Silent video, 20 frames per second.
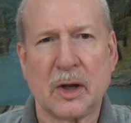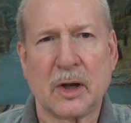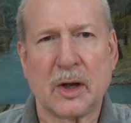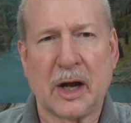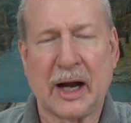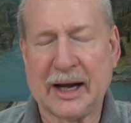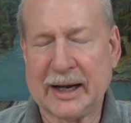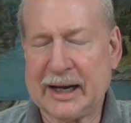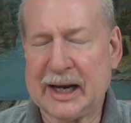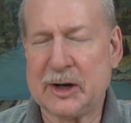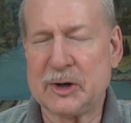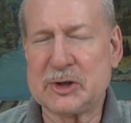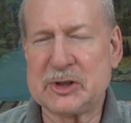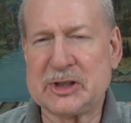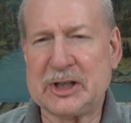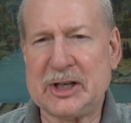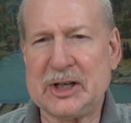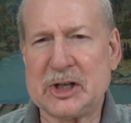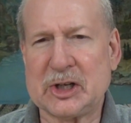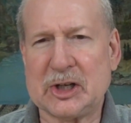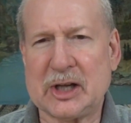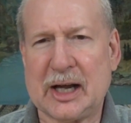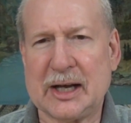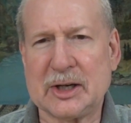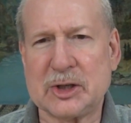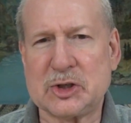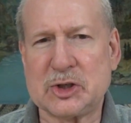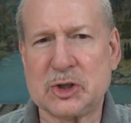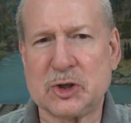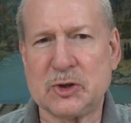I guarantee you, a
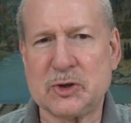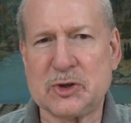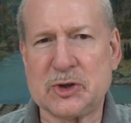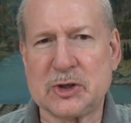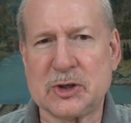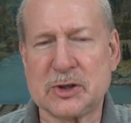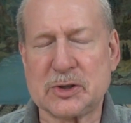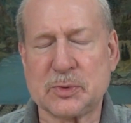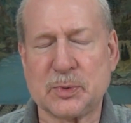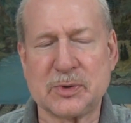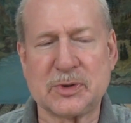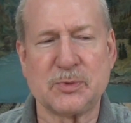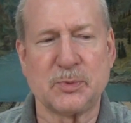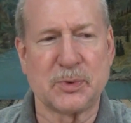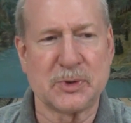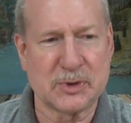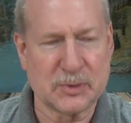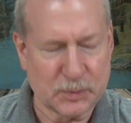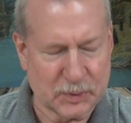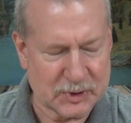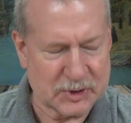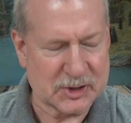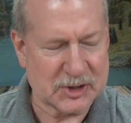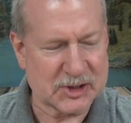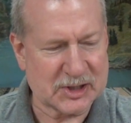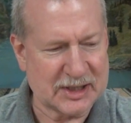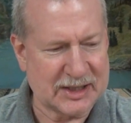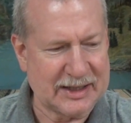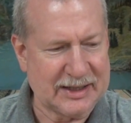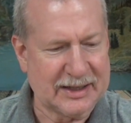lot of churches would, would, would
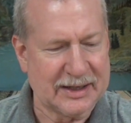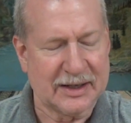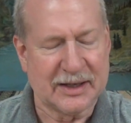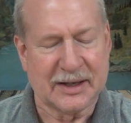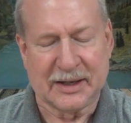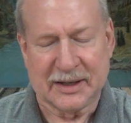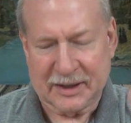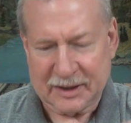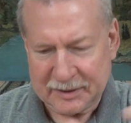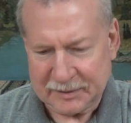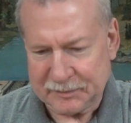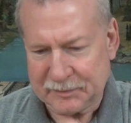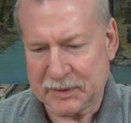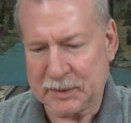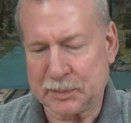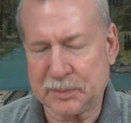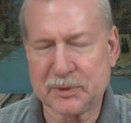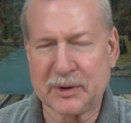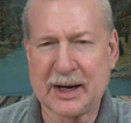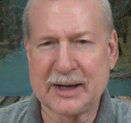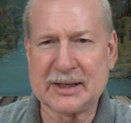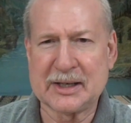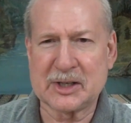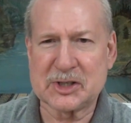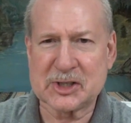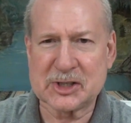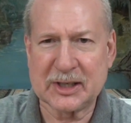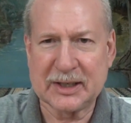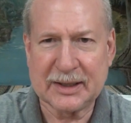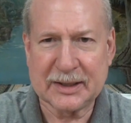see the
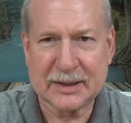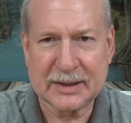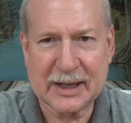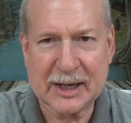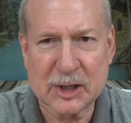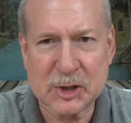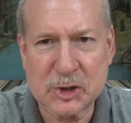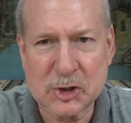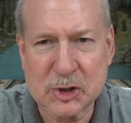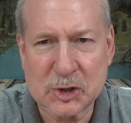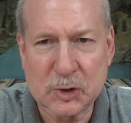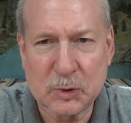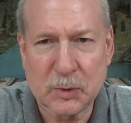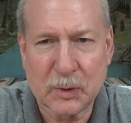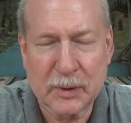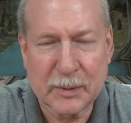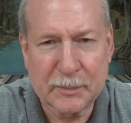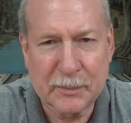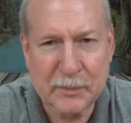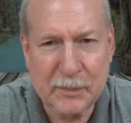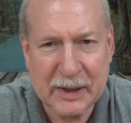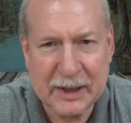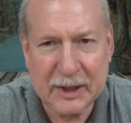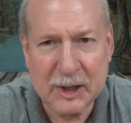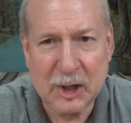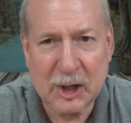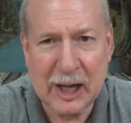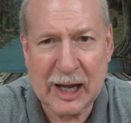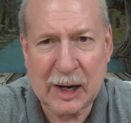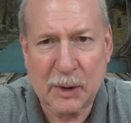pregnancy issue being
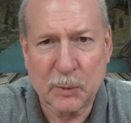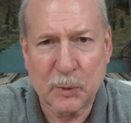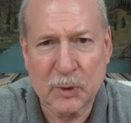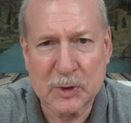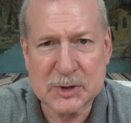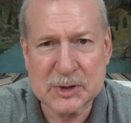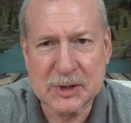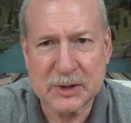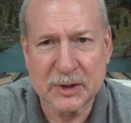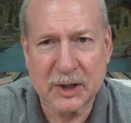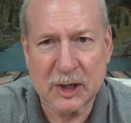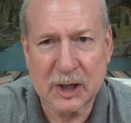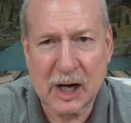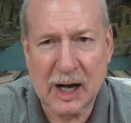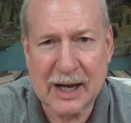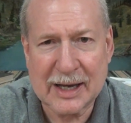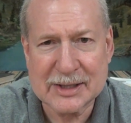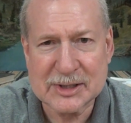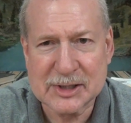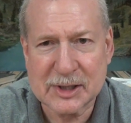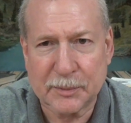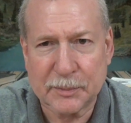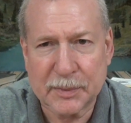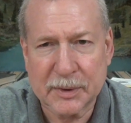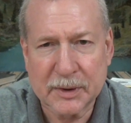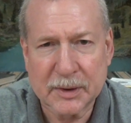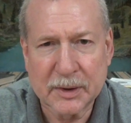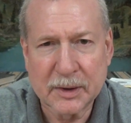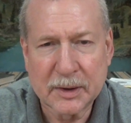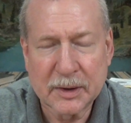a lot worse than the gossip.
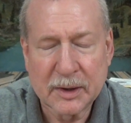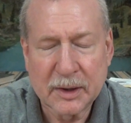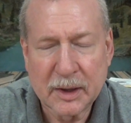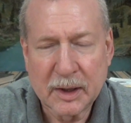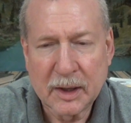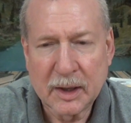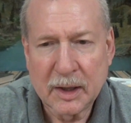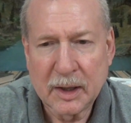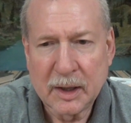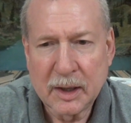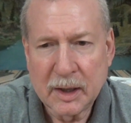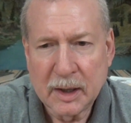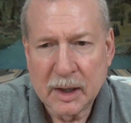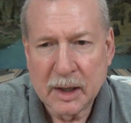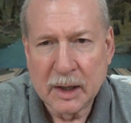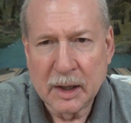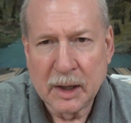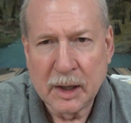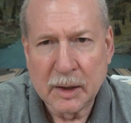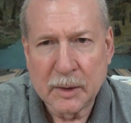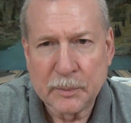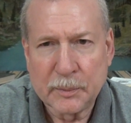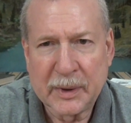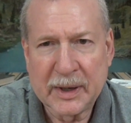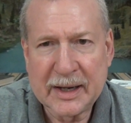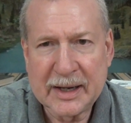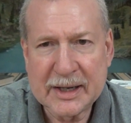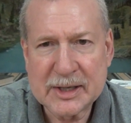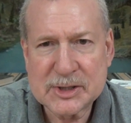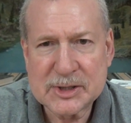
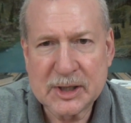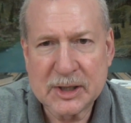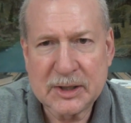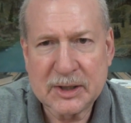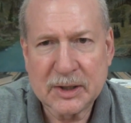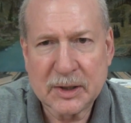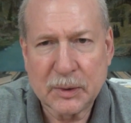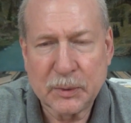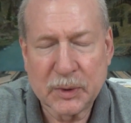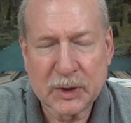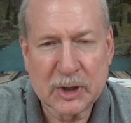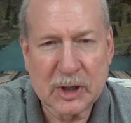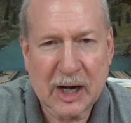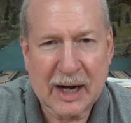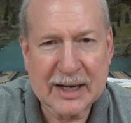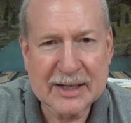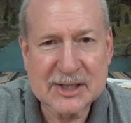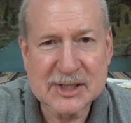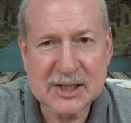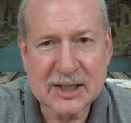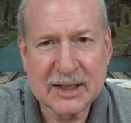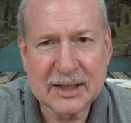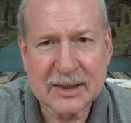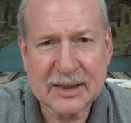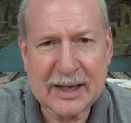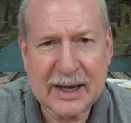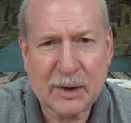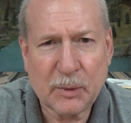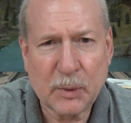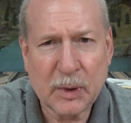But is it? Would God see it
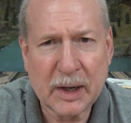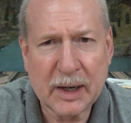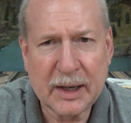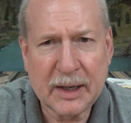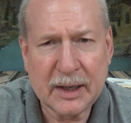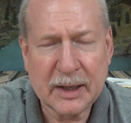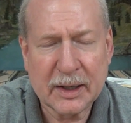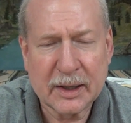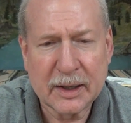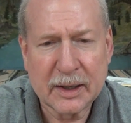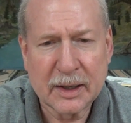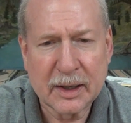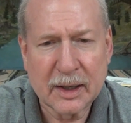that way?